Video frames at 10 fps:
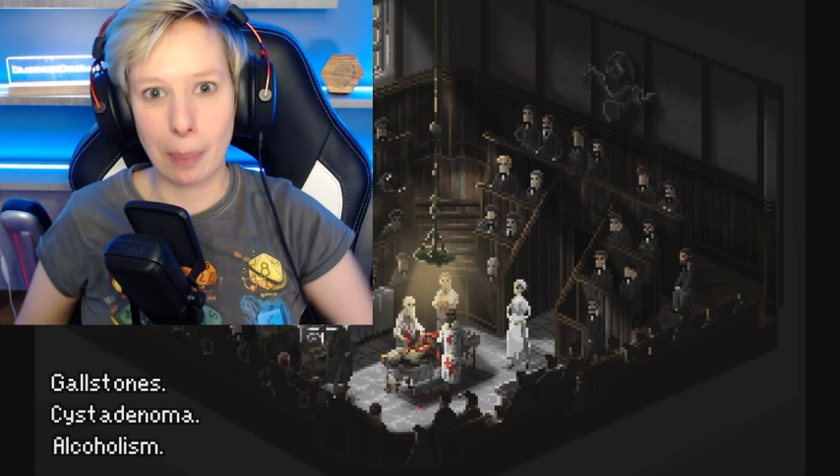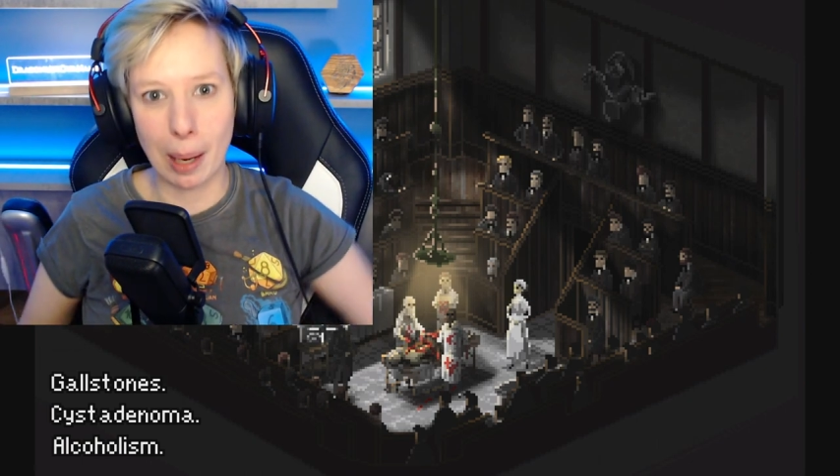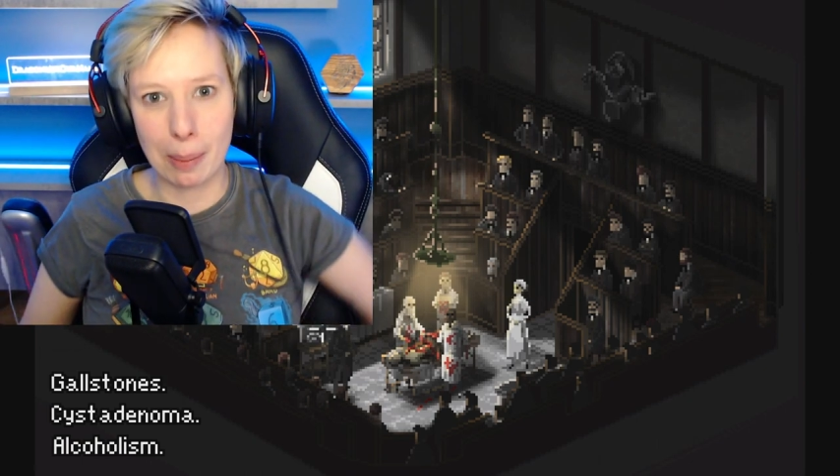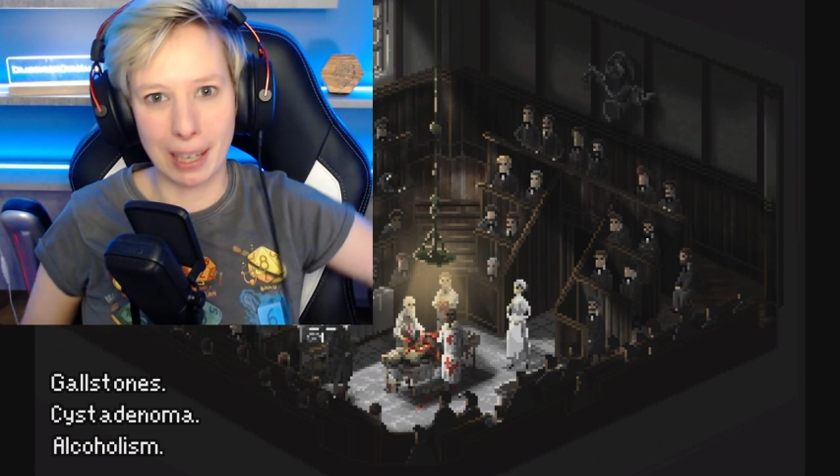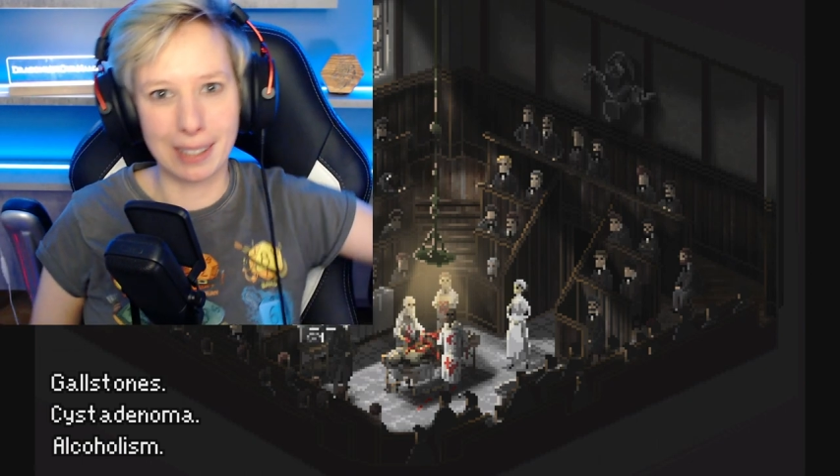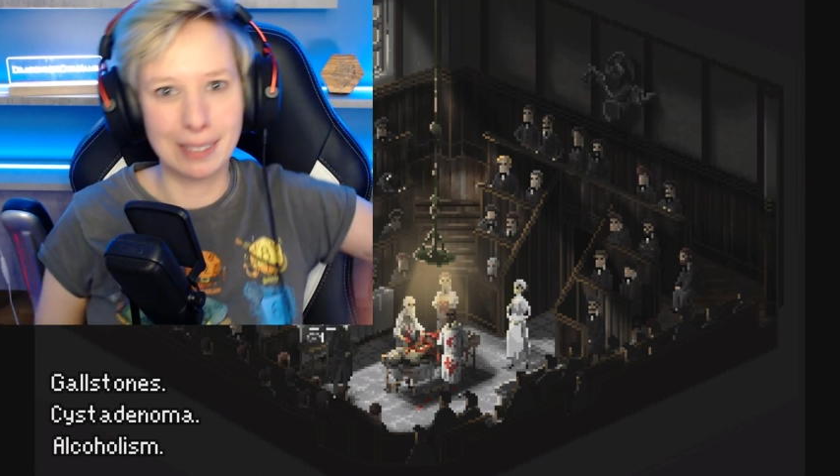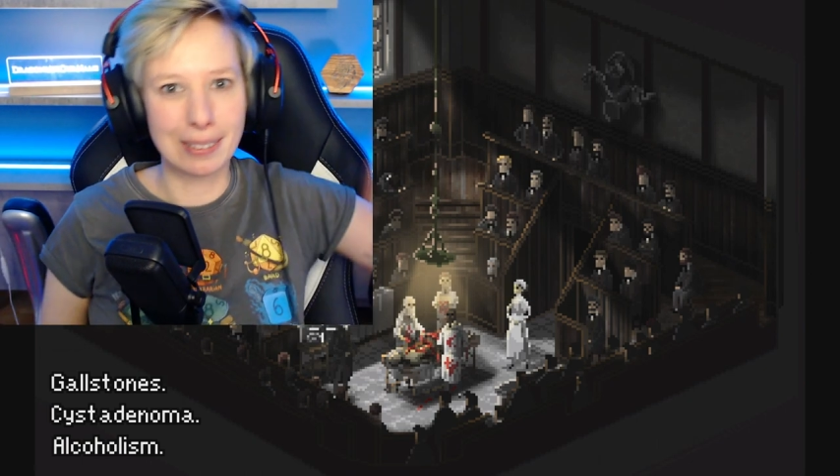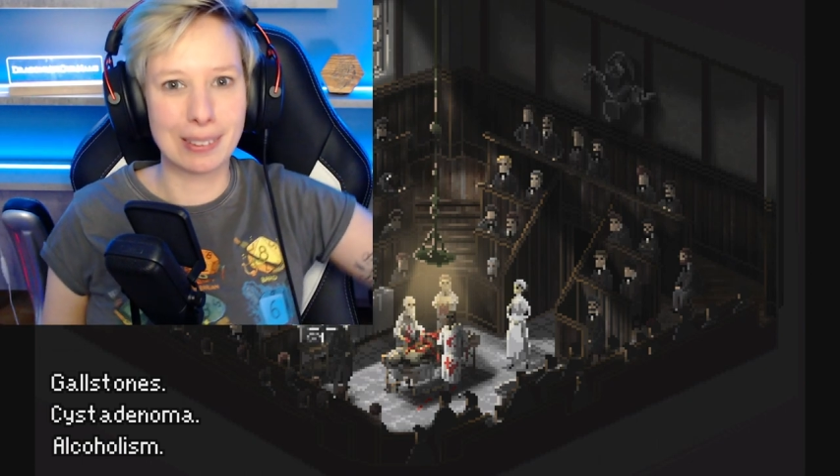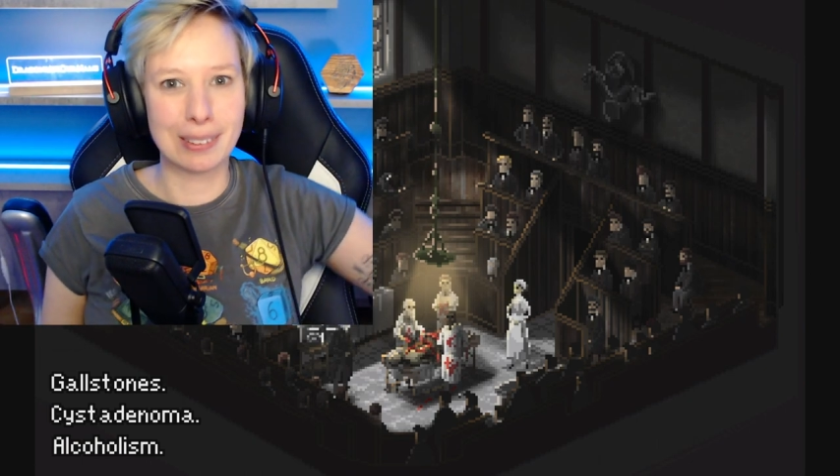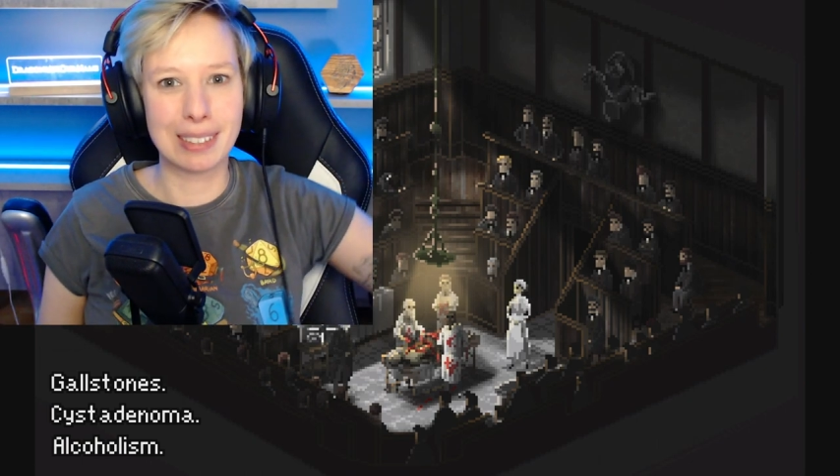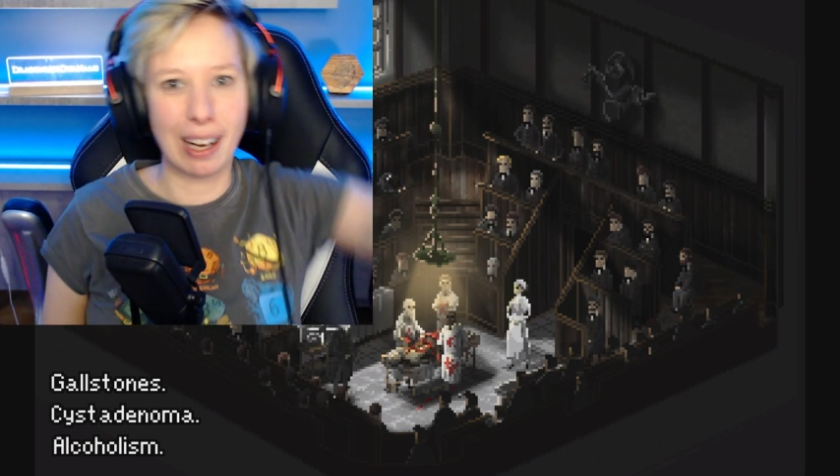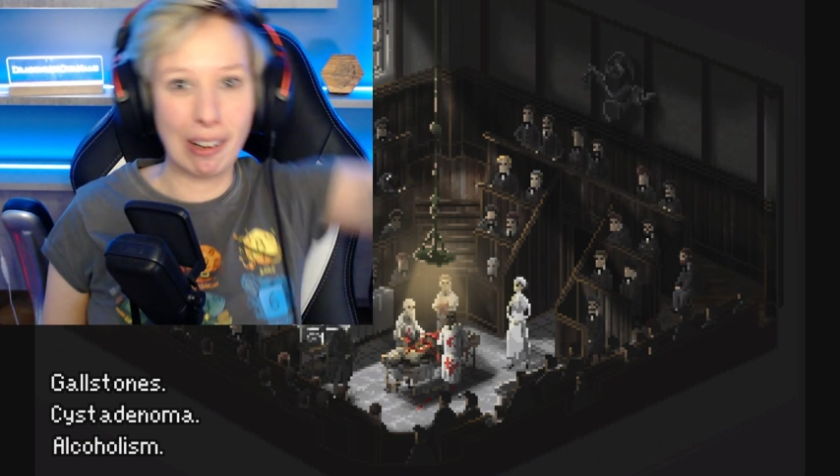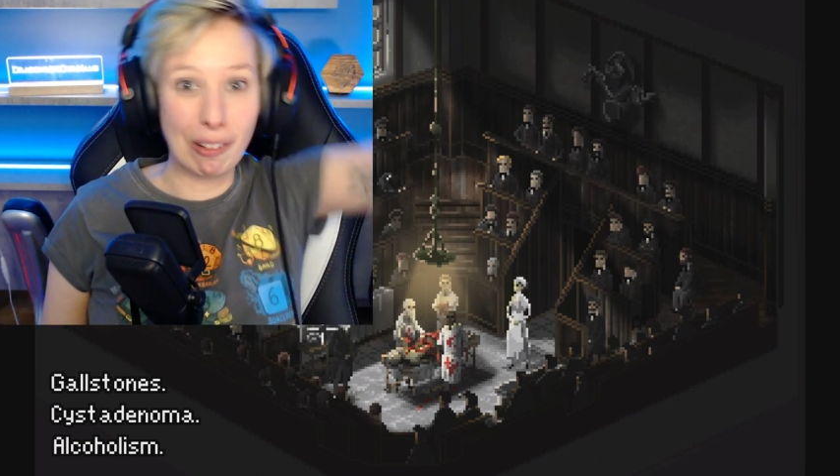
Bye bye und auf